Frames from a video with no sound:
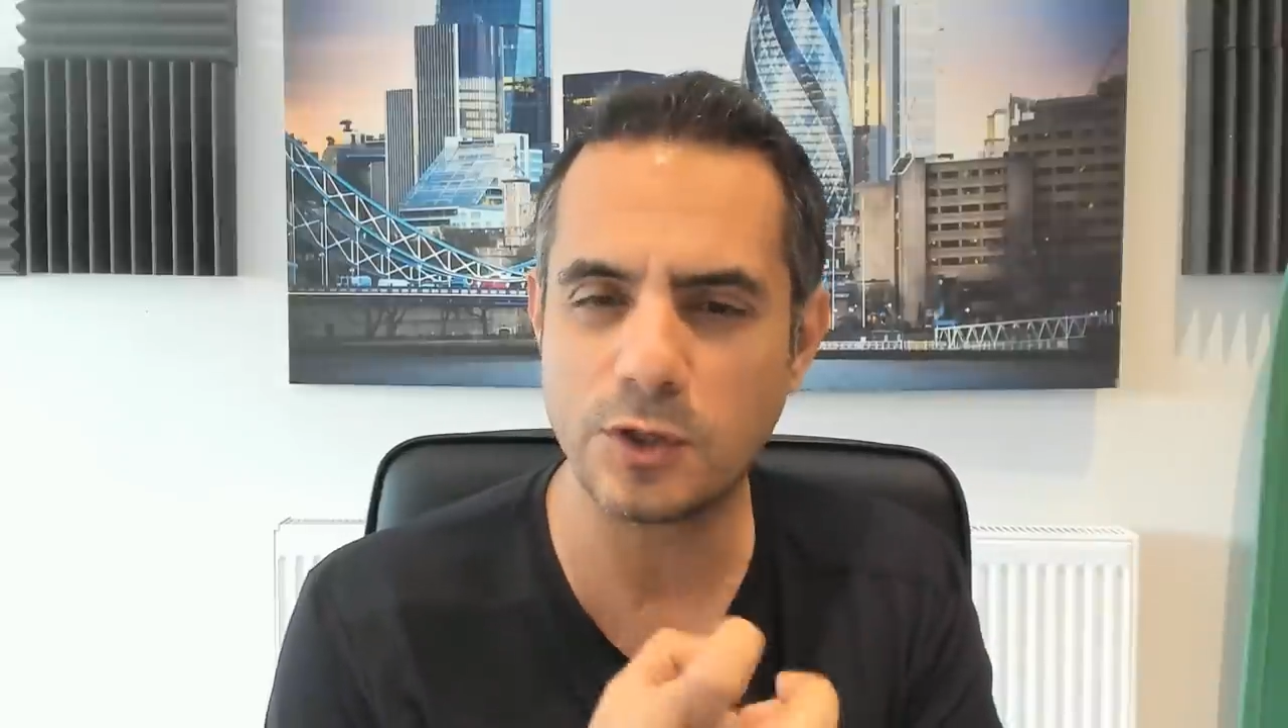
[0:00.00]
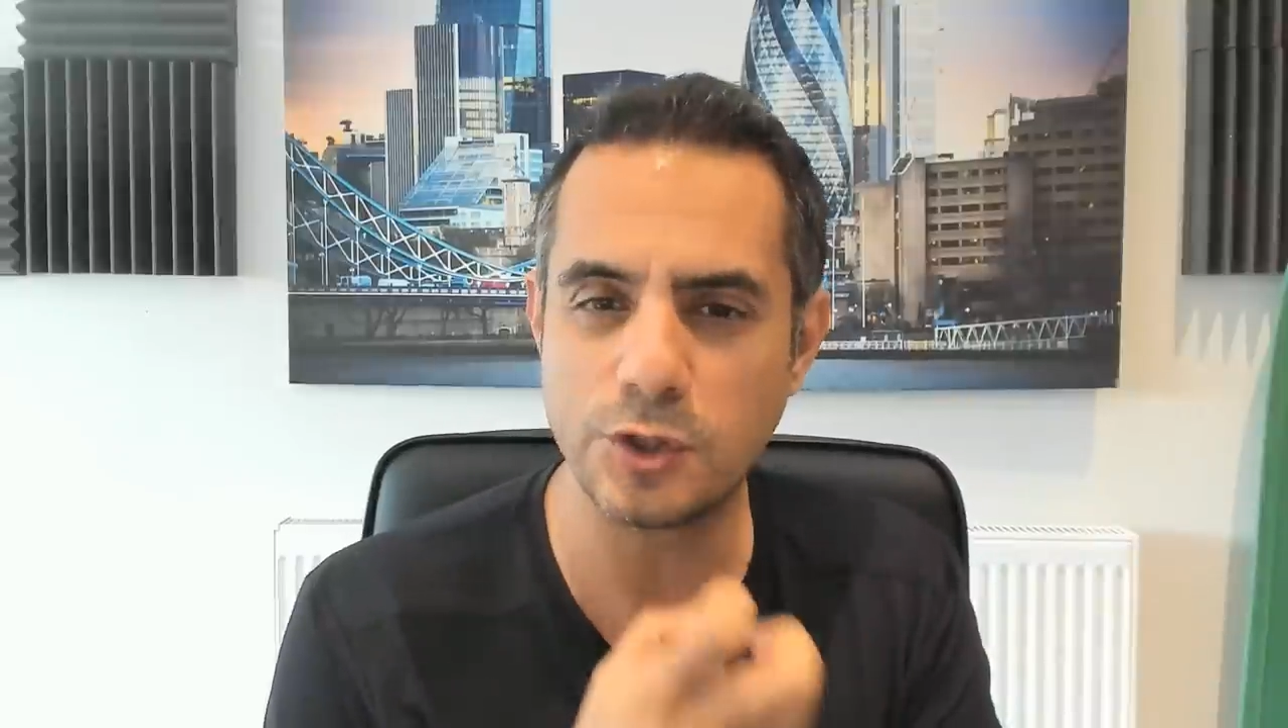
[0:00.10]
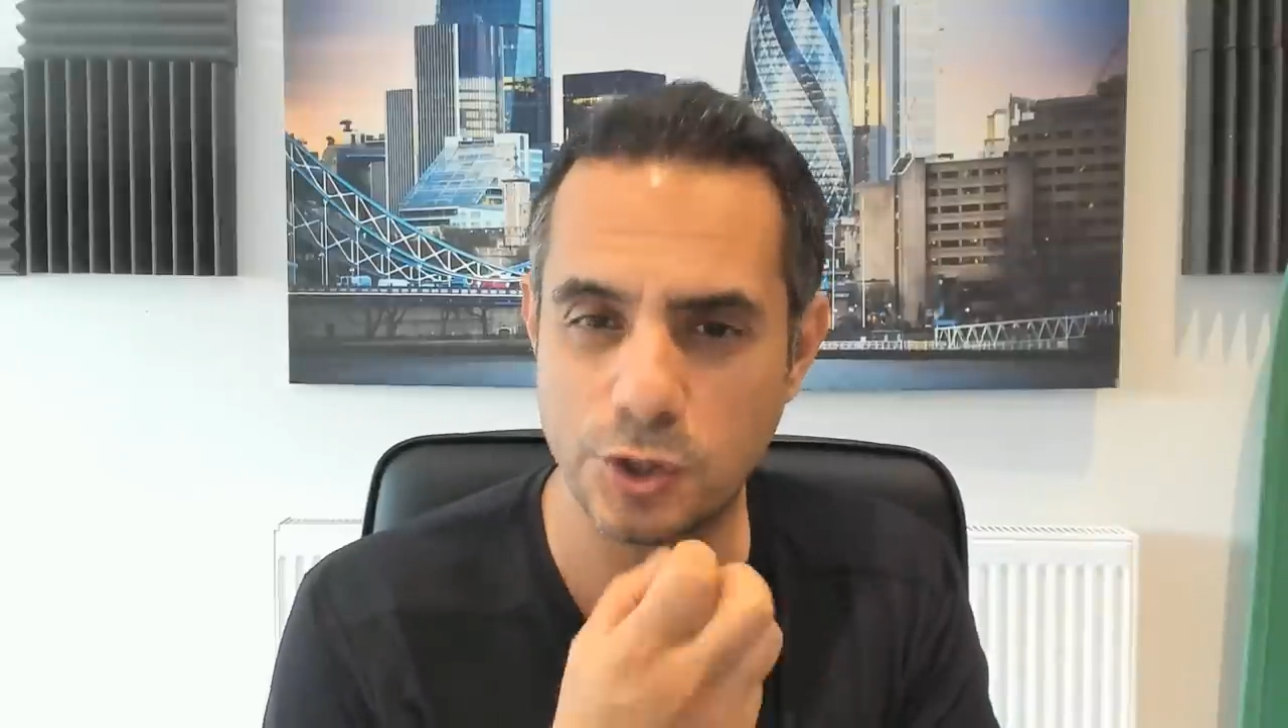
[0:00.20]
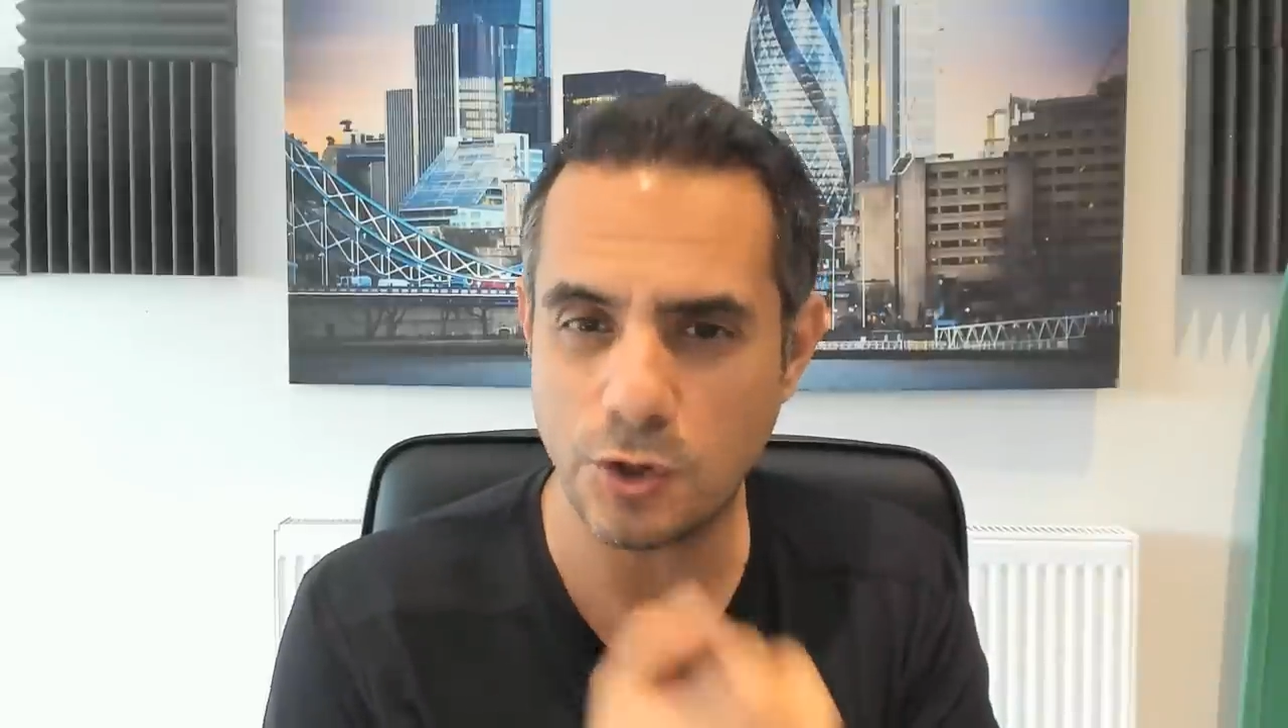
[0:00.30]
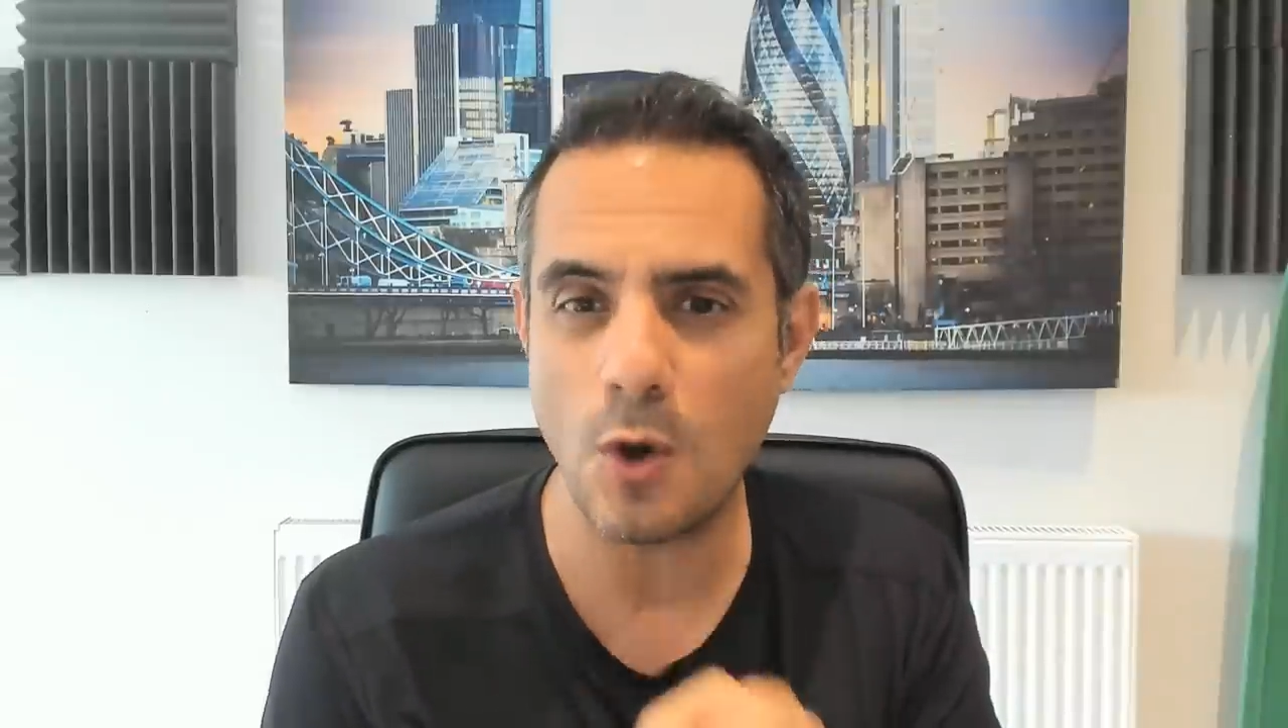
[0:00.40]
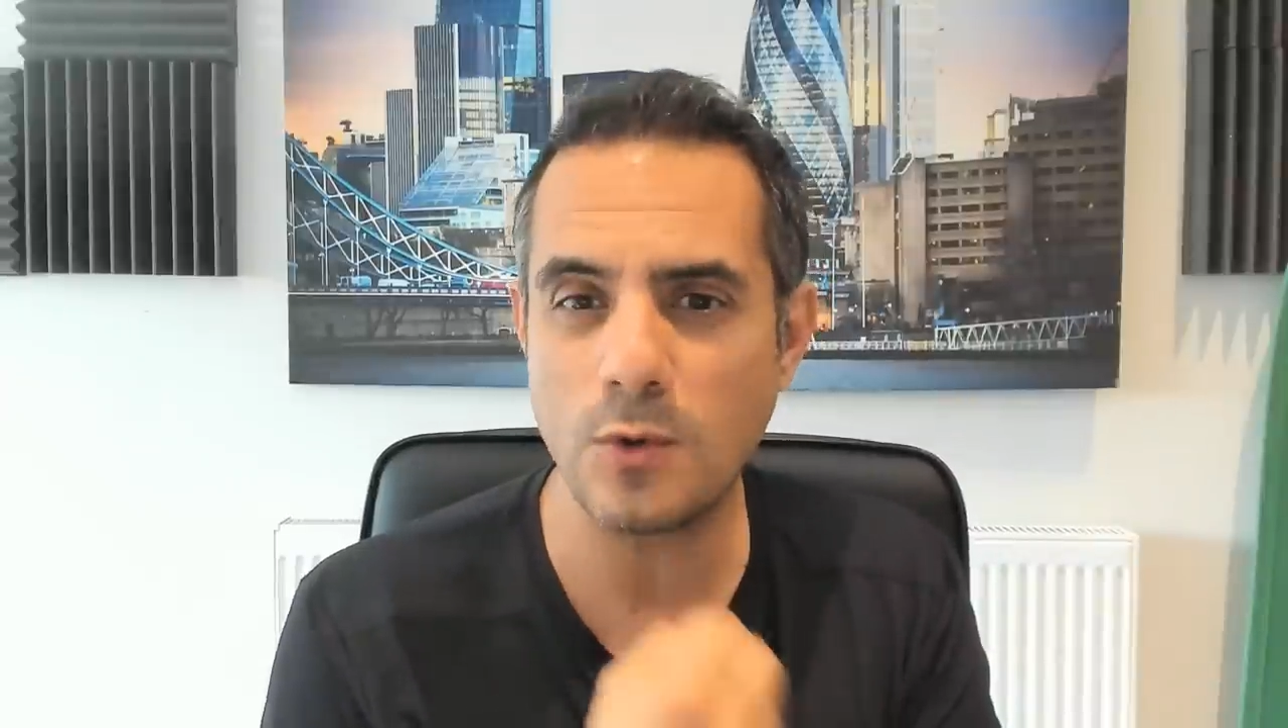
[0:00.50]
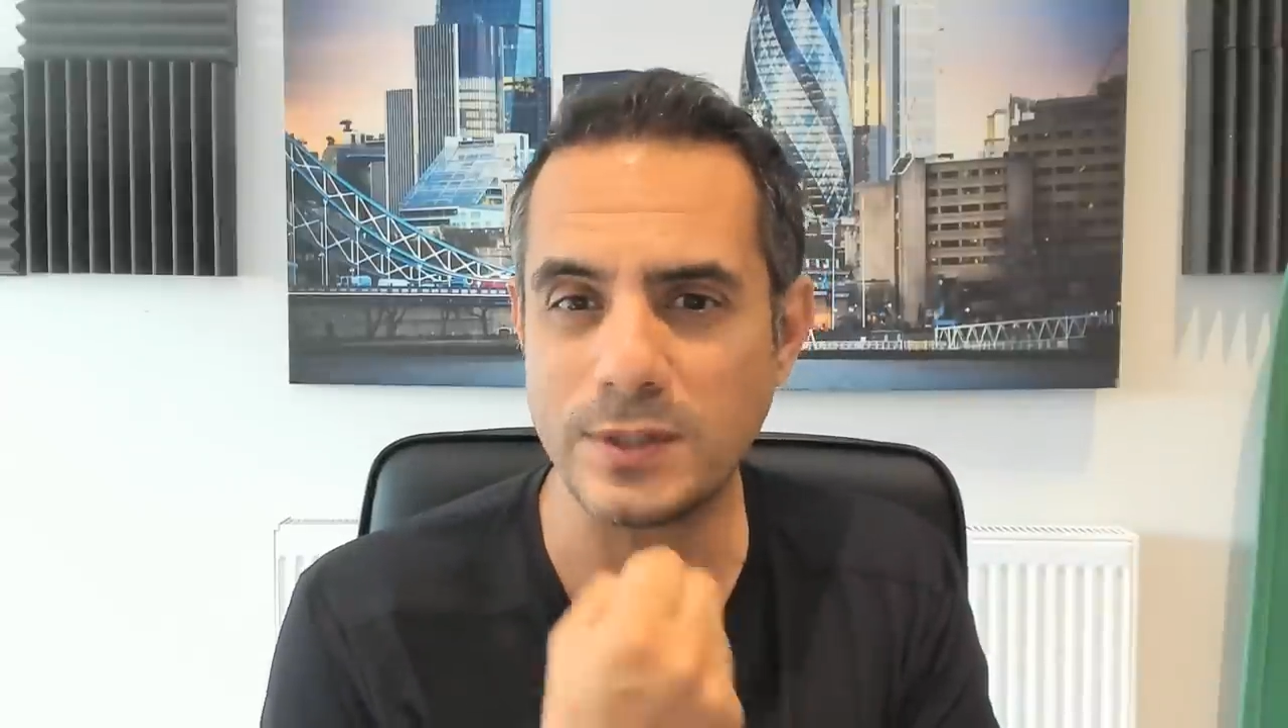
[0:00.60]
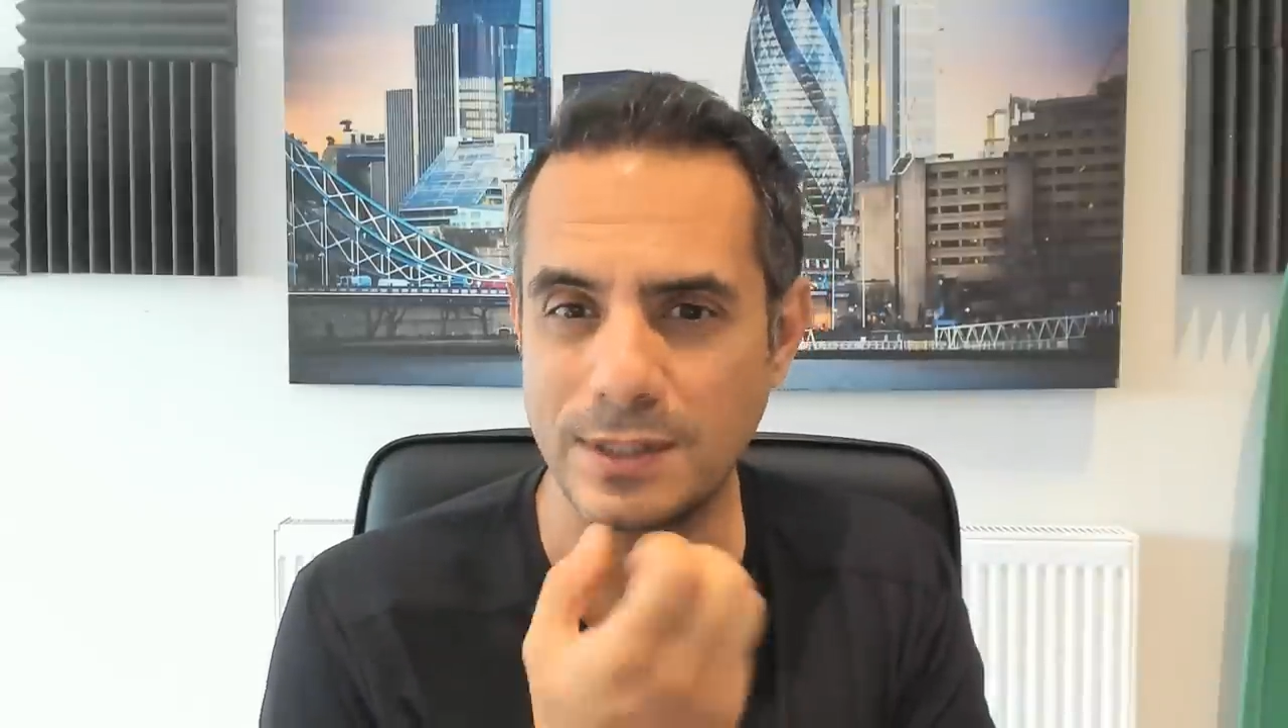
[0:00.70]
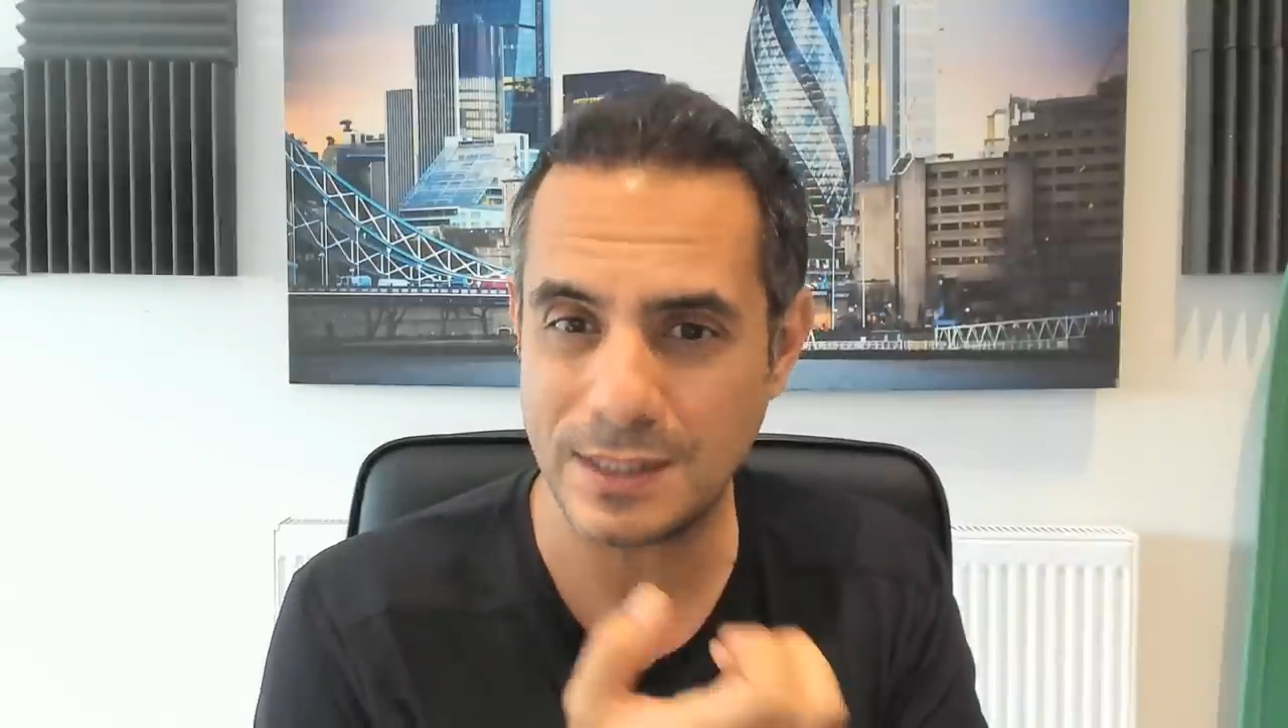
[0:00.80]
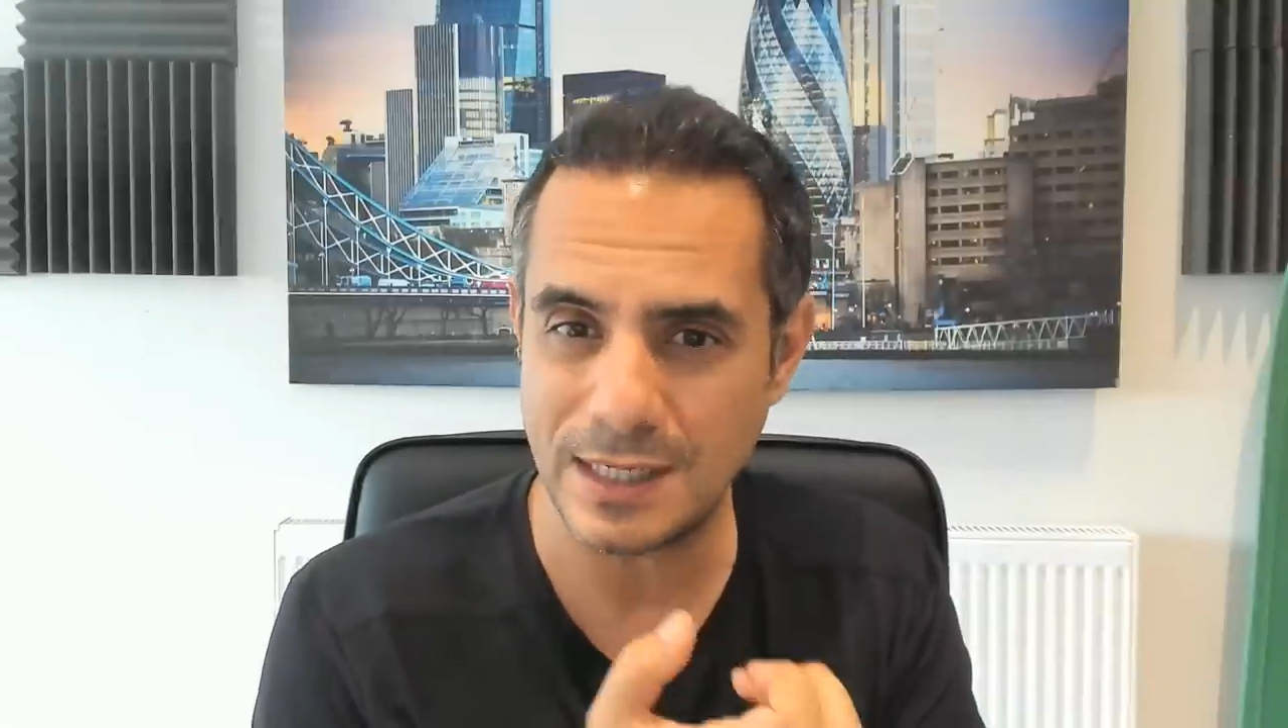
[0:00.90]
controls and